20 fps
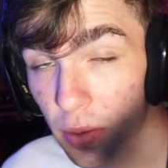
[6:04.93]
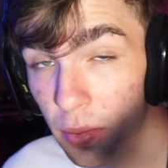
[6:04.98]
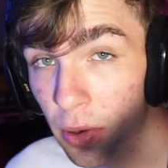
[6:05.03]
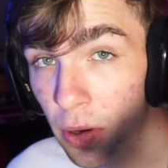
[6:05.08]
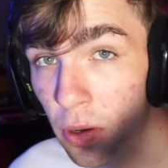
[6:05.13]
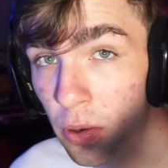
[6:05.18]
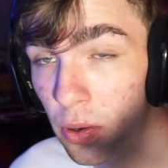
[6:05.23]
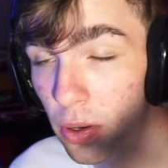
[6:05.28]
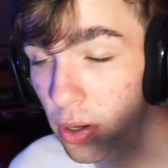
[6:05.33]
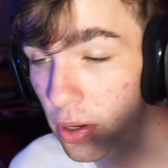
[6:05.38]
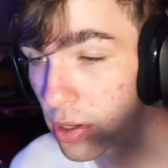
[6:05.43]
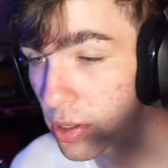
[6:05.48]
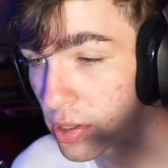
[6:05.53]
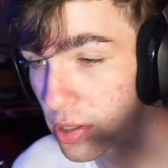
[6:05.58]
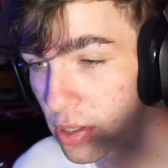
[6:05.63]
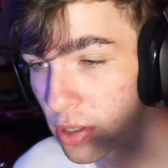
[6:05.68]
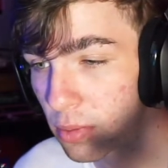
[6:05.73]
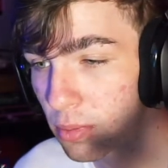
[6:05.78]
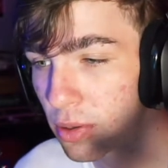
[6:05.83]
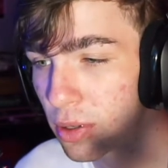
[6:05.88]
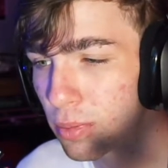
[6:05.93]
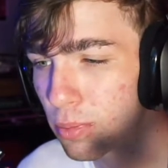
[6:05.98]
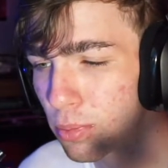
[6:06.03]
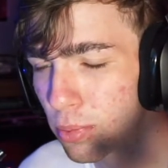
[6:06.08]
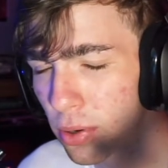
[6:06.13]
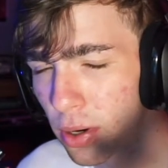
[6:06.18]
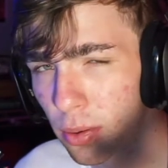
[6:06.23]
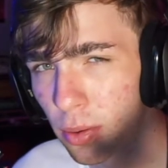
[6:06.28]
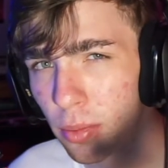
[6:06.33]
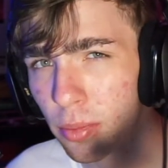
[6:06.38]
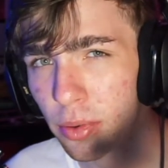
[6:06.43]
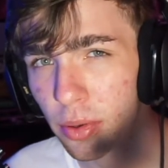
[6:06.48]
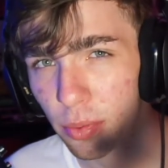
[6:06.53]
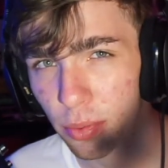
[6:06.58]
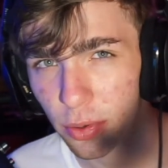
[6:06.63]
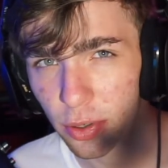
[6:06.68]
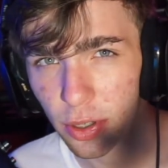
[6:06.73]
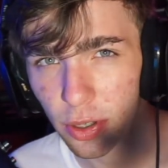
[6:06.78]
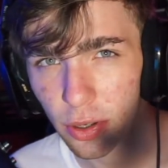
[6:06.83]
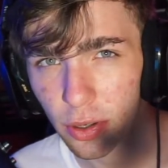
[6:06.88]
out is going to be probably
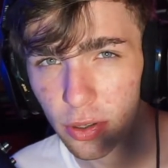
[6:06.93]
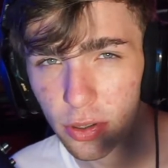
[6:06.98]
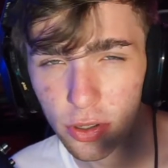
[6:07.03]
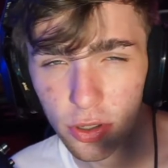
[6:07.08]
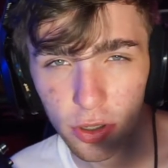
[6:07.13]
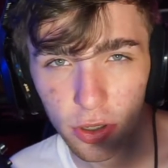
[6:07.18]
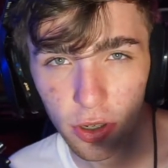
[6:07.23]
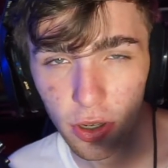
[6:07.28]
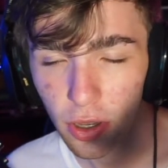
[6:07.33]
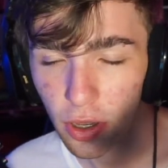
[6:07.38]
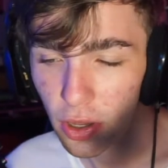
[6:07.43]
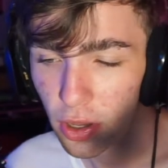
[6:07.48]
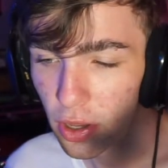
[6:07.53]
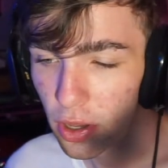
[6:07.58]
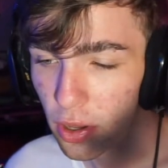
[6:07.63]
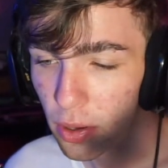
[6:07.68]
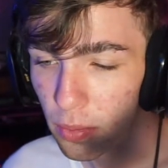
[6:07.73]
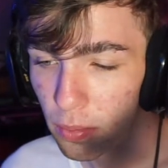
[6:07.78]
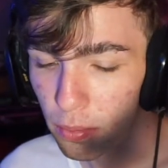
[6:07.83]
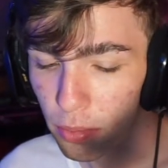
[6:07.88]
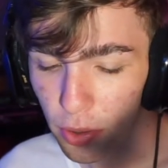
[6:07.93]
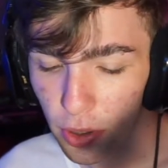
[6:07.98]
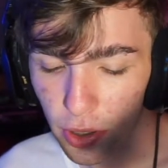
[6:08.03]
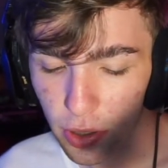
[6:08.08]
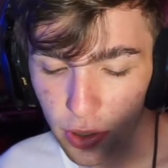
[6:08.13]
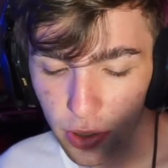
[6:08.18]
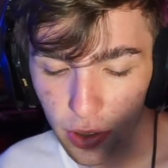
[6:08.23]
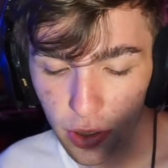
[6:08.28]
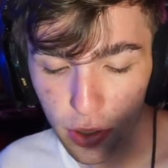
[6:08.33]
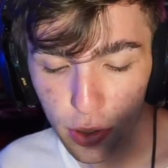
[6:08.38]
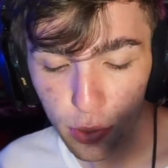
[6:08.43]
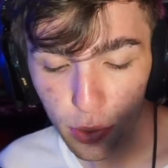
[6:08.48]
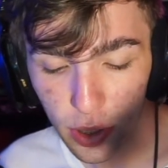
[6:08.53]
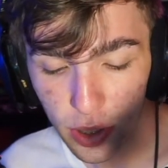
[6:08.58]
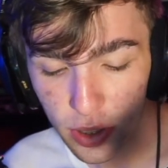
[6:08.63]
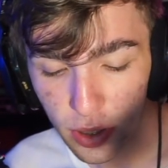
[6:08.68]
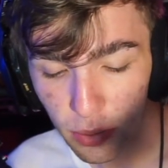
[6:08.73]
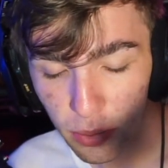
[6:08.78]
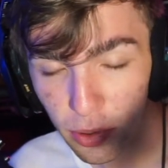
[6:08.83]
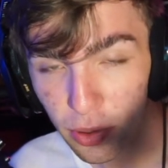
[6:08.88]
pretty harsh. But this one has
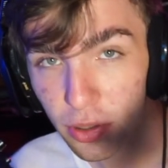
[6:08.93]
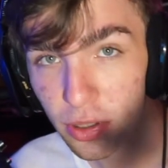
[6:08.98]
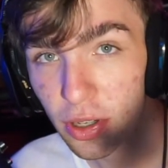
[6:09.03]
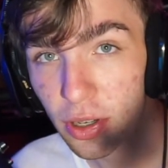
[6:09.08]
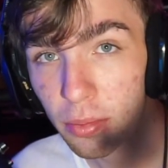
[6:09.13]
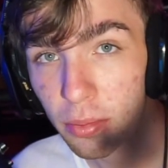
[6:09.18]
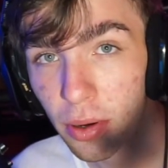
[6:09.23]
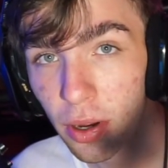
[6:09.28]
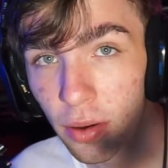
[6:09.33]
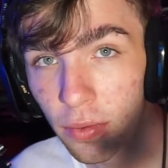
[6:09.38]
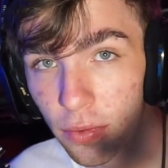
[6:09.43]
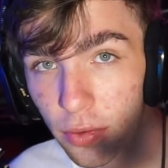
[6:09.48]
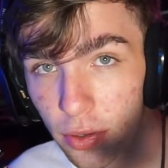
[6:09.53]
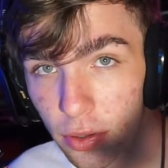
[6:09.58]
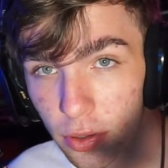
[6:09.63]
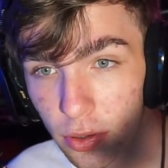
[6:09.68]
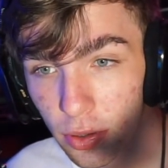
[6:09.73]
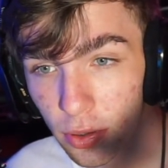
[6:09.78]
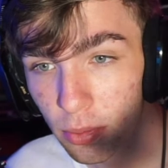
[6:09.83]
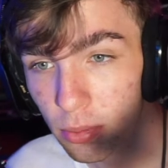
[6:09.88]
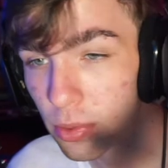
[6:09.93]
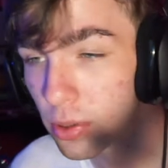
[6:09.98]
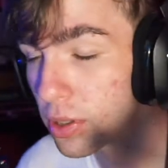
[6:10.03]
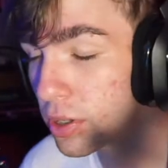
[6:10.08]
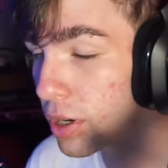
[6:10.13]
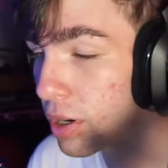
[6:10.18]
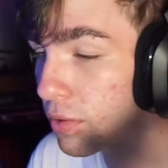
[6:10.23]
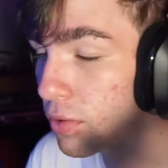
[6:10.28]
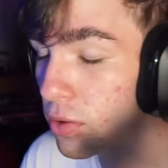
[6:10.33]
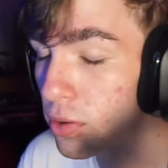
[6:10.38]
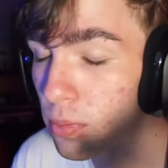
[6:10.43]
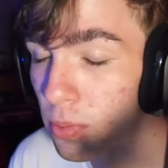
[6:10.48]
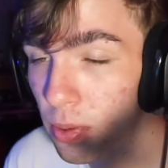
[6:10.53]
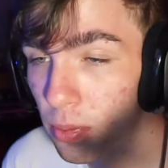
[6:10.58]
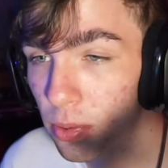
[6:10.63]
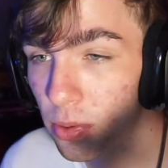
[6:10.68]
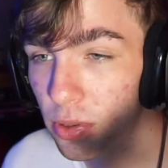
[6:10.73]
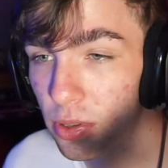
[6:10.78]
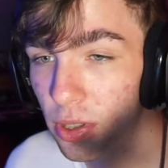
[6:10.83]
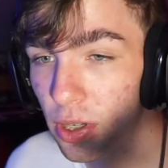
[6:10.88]
a built-in pop filter, but I've heard
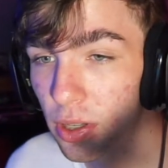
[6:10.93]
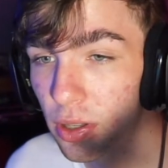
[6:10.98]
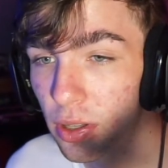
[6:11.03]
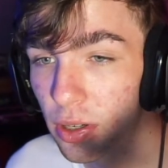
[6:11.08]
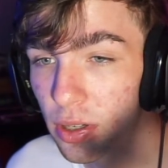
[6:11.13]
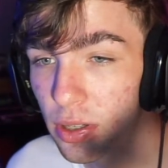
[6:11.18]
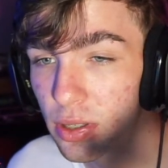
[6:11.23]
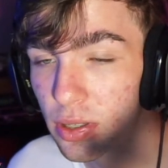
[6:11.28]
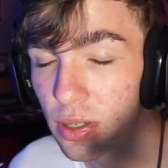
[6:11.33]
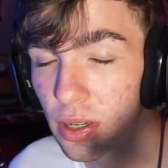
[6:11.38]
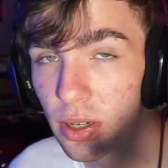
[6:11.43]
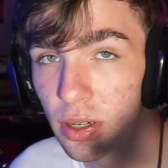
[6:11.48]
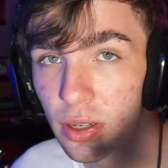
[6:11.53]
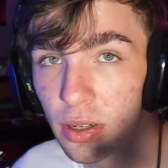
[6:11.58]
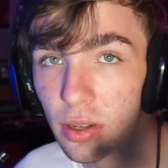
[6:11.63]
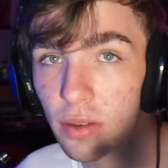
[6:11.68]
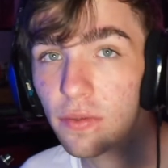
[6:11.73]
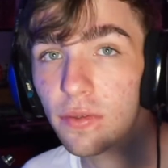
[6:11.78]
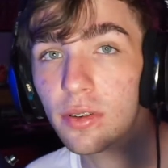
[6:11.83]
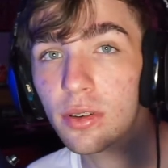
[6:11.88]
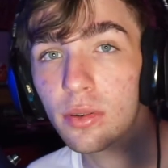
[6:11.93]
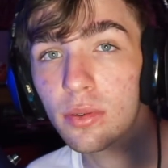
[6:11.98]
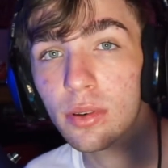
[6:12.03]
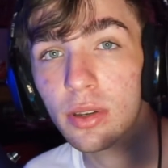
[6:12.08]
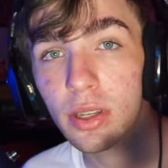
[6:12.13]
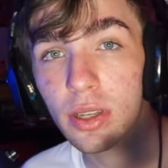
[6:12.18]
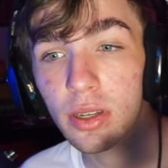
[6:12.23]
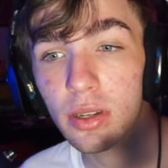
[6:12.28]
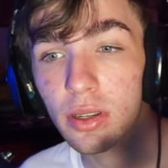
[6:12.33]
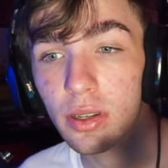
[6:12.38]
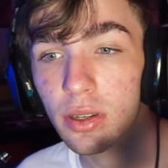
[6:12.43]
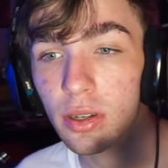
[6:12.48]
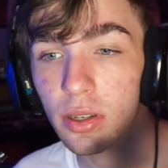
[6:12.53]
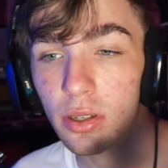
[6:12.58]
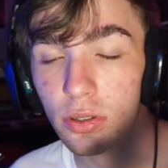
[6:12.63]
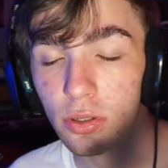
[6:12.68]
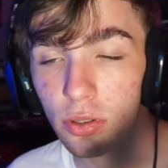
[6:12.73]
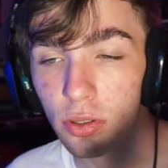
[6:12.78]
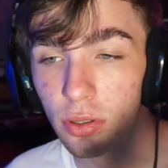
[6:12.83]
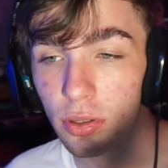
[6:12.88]
people say that it's not enough and you need an
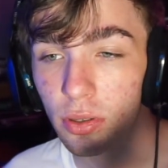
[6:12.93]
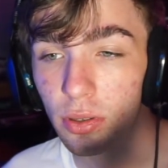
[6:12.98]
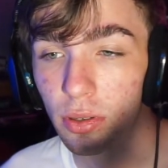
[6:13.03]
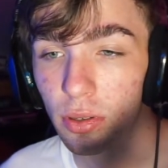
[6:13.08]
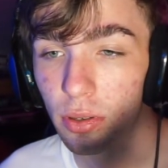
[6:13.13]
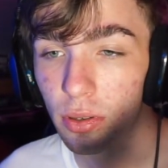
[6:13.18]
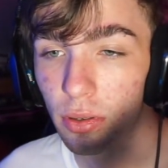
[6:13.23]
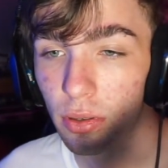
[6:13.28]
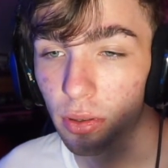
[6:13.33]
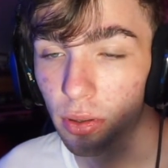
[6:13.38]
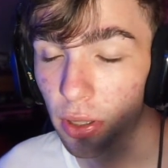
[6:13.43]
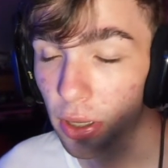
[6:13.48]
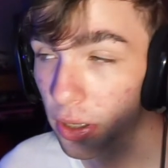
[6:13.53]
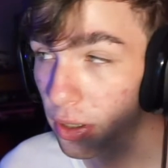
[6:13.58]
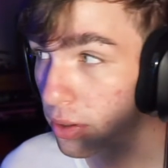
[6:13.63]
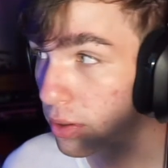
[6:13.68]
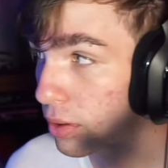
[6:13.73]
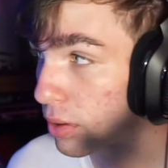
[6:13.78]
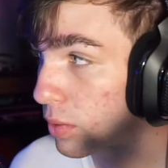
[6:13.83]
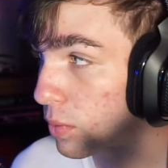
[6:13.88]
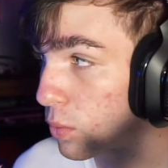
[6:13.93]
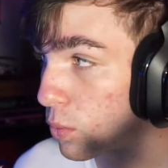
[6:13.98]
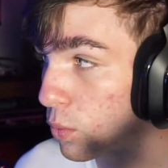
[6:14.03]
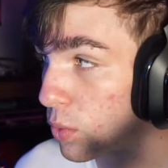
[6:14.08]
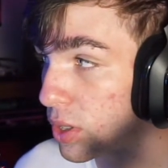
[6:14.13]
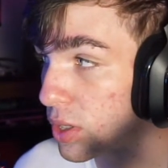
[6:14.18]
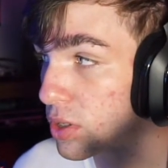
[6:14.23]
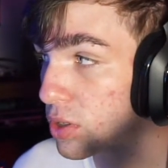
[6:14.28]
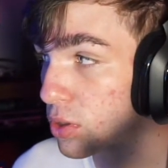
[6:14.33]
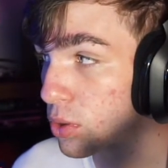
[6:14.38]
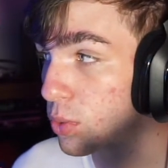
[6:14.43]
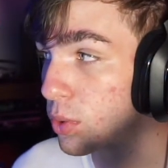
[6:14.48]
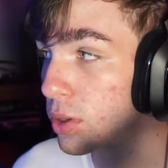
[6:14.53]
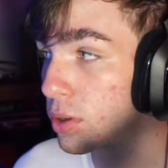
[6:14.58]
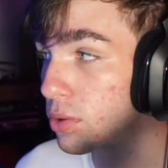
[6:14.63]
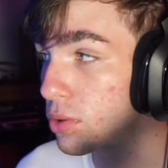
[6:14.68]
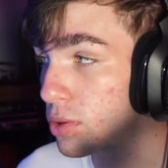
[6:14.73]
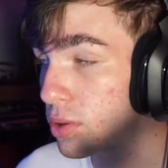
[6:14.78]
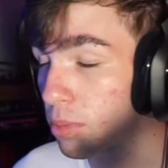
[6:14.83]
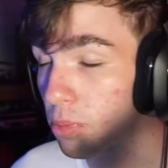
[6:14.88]
extra like windscreen
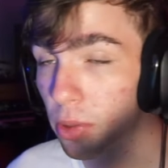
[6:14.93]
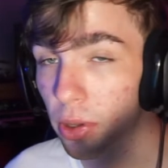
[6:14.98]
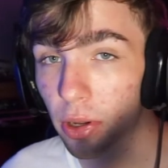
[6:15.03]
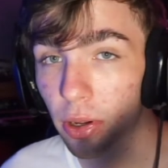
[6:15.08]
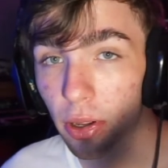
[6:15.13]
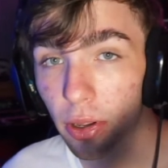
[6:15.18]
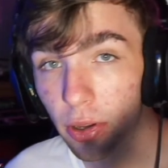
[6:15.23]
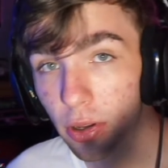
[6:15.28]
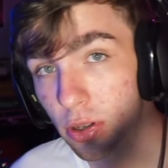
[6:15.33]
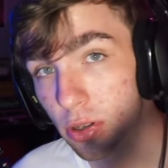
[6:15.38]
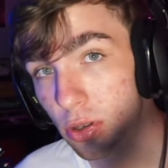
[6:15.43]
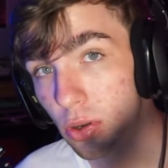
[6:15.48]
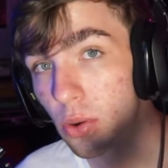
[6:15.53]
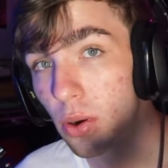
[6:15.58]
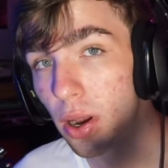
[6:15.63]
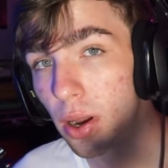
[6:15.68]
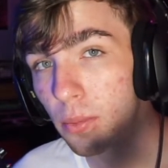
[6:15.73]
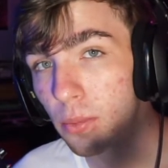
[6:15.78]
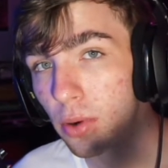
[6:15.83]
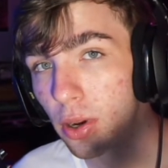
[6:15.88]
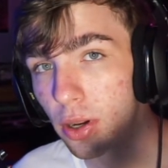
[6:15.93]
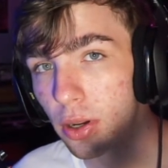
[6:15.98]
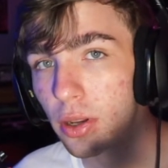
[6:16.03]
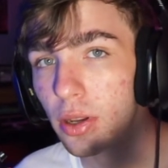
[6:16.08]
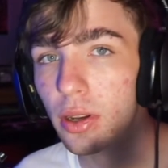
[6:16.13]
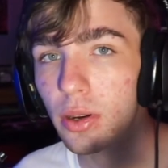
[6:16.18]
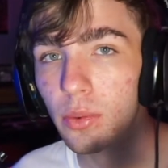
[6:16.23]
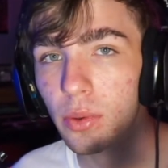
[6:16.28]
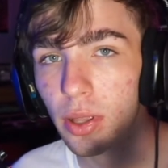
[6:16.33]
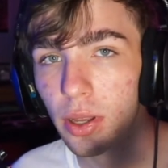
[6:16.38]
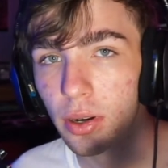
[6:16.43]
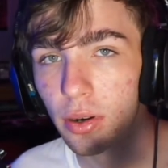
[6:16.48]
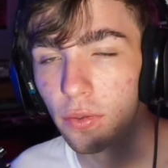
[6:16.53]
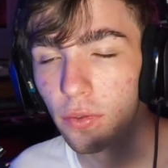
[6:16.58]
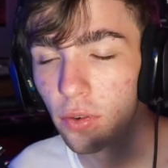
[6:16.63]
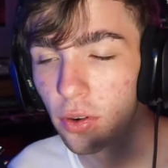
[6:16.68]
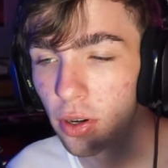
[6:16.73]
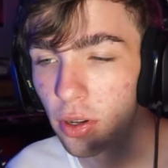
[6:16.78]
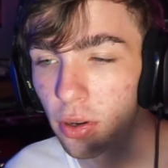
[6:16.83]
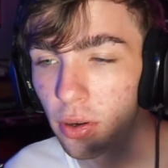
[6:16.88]
or something. So I'm rocking it without it
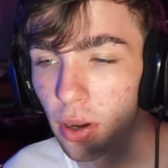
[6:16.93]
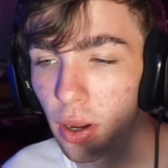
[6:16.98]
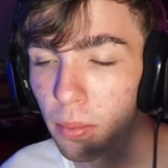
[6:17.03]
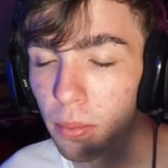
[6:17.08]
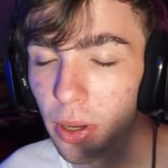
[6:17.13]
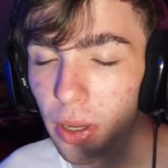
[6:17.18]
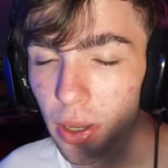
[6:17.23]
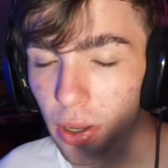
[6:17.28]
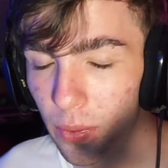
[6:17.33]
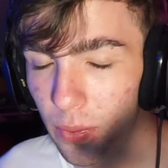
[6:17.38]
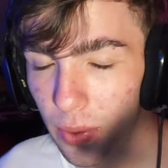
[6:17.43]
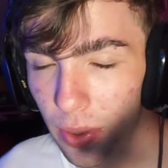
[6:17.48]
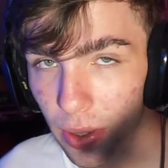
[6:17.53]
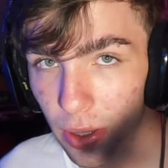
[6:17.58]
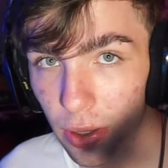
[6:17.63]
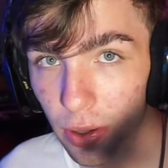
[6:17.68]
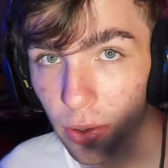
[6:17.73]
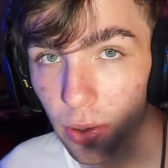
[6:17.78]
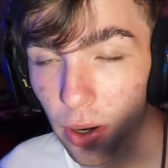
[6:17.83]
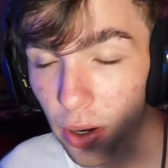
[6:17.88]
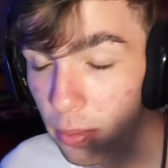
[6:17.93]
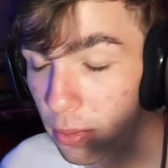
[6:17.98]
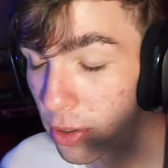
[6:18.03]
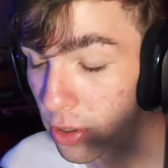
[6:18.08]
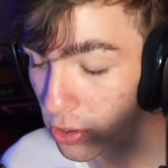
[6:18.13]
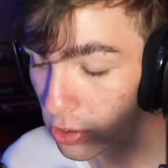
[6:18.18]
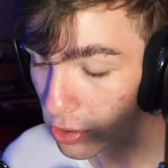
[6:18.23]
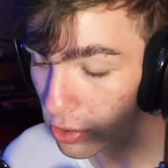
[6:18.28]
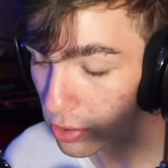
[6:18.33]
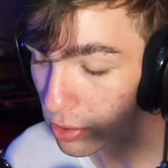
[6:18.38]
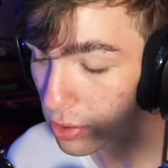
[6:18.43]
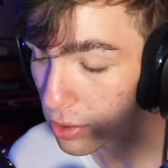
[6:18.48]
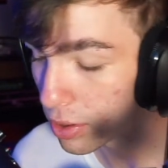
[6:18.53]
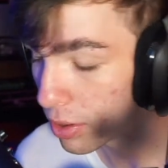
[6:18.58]
for now. I might get one later, I'm not sure.